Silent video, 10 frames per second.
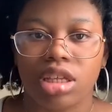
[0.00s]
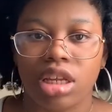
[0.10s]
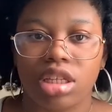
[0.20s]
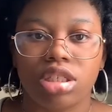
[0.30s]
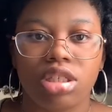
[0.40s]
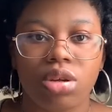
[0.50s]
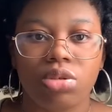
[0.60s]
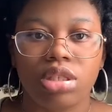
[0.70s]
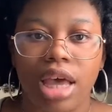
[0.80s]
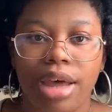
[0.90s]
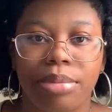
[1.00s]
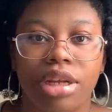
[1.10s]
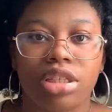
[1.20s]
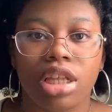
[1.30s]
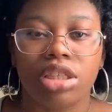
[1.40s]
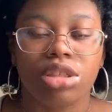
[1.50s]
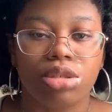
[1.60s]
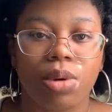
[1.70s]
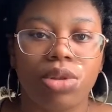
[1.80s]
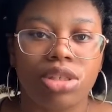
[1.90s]
And it's so sad, but it's
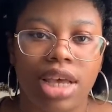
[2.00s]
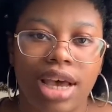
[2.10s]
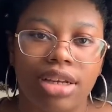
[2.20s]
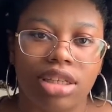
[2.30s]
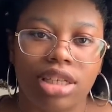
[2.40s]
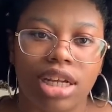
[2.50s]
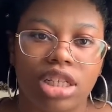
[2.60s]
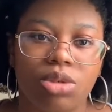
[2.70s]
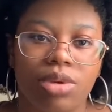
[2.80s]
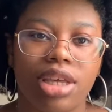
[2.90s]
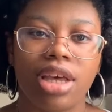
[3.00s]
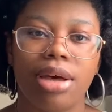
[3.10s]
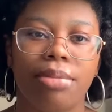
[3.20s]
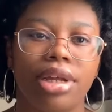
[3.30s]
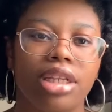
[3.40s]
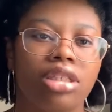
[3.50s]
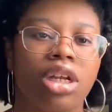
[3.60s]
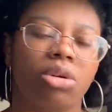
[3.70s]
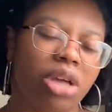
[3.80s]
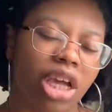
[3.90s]
both sad and it's kind of sweet, but it's an
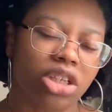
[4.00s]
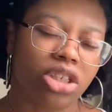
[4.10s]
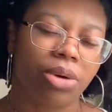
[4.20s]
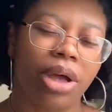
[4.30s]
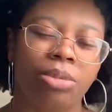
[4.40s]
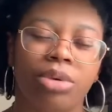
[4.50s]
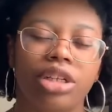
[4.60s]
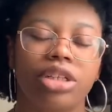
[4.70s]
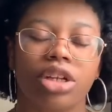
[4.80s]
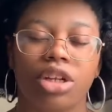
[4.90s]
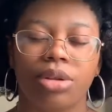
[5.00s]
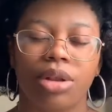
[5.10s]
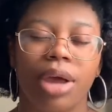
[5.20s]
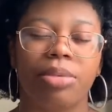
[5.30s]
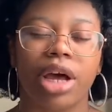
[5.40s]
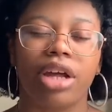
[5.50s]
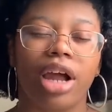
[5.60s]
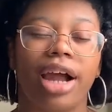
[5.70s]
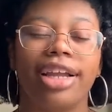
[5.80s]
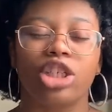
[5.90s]
okay show.
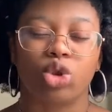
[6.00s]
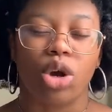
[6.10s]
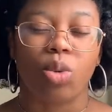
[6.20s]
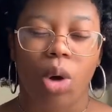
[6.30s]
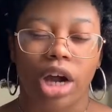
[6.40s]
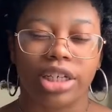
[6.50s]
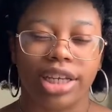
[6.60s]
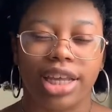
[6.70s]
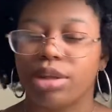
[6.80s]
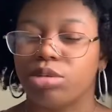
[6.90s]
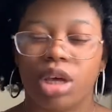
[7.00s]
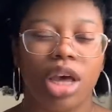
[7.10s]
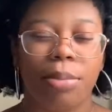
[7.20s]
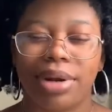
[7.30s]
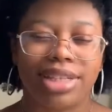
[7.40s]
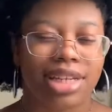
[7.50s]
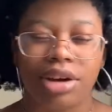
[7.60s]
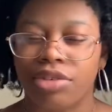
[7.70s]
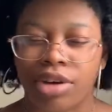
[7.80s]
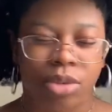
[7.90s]
I enjoyed watching it, but it's not
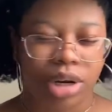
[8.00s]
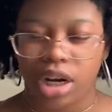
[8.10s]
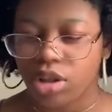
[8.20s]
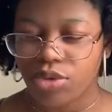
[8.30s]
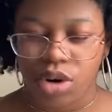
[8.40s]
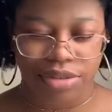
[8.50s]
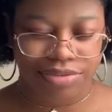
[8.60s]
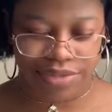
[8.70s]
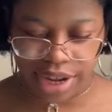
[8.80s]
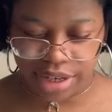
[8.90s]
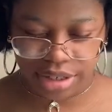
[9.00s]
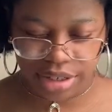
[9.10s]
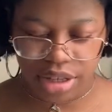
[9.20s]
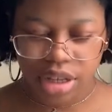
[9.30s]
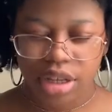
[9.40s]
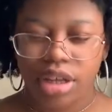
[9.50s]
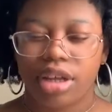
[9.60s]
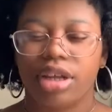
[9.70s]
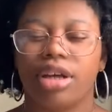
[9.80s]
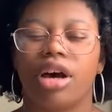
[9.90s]
for everyone. I know that for a fact.
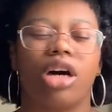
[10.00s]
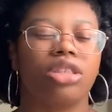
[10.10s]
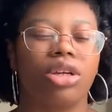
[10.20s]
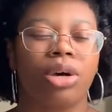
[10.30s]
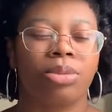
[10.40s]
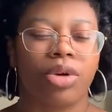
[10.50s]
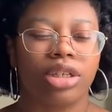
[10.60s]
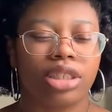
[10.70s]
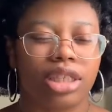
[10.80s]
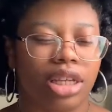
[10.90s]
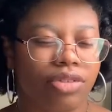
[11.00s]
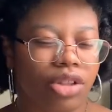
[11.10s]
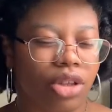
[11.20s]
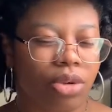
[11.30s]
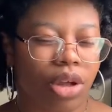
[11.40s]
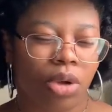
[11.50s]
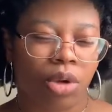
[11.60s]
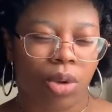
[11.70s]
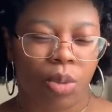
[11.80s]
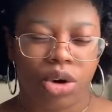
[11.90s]
Also, I'm going to give you a quick
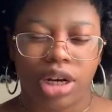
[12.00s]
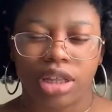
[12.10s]
warning.